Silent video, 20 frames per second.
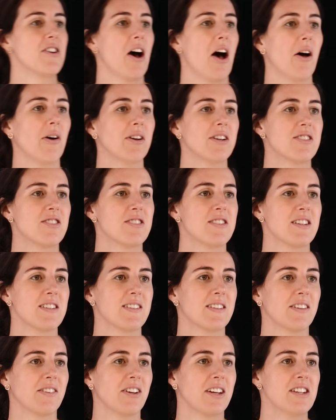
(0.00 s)
knowledge
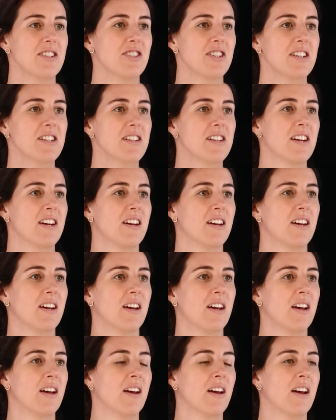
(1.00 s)
distillation.
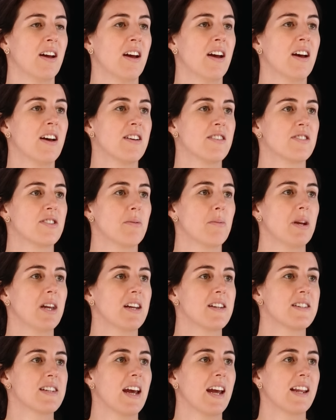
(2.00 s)
So we
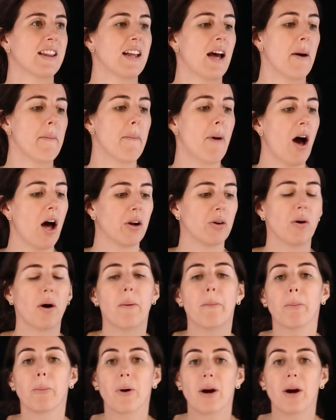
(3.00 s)
can take that model and